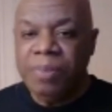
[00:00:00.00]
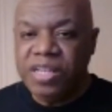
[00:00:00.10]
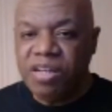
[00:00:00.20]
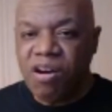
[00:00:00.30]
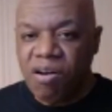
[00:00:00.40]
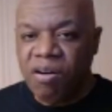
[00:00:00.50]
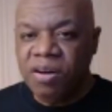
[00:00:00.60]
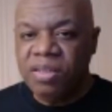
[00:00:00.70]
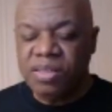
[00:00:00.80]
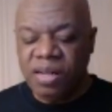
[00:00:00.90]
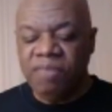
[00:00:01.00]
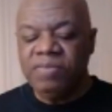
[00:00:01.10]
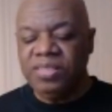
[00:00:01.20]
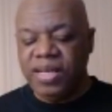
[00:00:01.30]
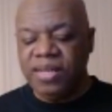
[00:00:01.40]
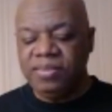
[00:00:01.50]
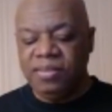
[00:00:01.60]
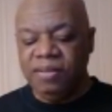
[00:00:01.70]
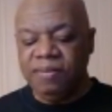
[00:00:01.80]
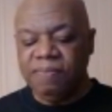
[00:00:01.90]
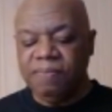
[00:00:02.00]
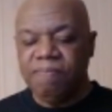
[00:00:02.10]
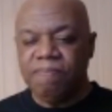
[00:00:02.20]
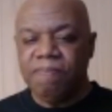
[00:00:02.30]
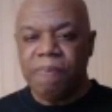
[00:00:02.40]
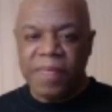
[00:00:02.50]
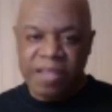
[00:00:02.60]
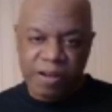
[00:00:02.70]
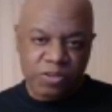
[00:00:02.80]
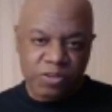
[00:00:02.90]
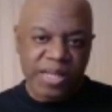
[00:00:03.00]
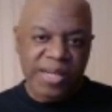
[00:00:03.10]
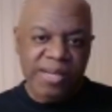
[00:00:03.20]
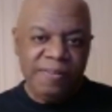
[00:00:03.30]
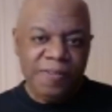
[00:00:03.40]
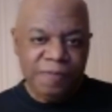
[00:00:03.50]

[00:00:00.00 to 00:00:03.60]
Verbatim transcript: because of the testing. You understand?